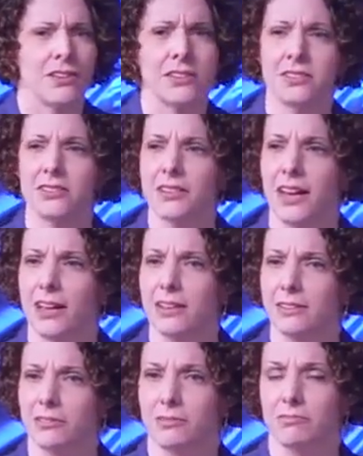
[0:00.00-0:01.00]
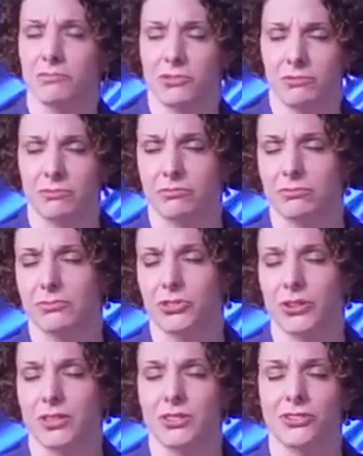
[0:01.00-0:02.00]
This is not
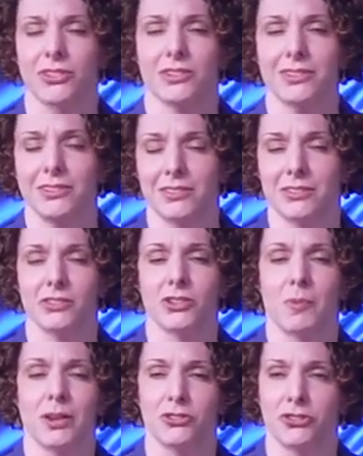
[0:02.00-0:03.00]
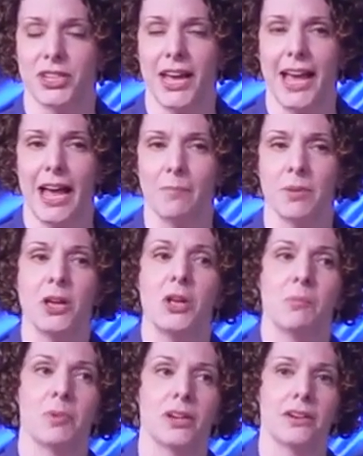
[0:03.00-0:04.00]
transition assistance so much, or TAP,
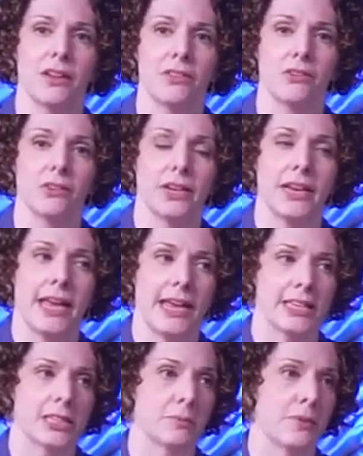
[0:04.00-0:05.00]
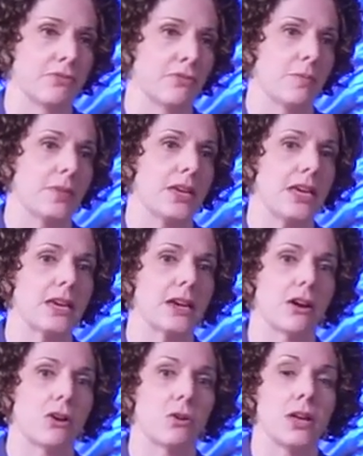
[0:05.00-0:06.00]
but another enhancement from the
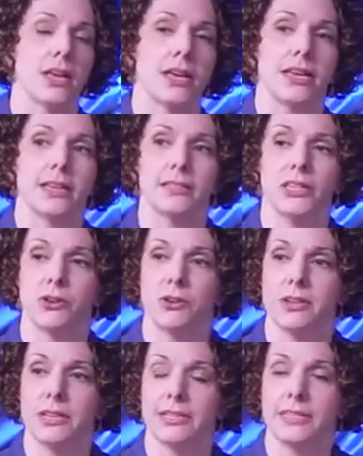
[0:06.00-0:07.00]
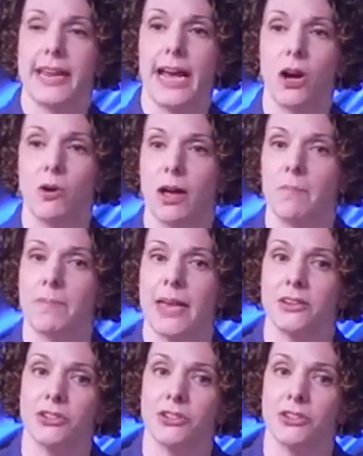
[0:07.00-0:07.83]
EO is there is now a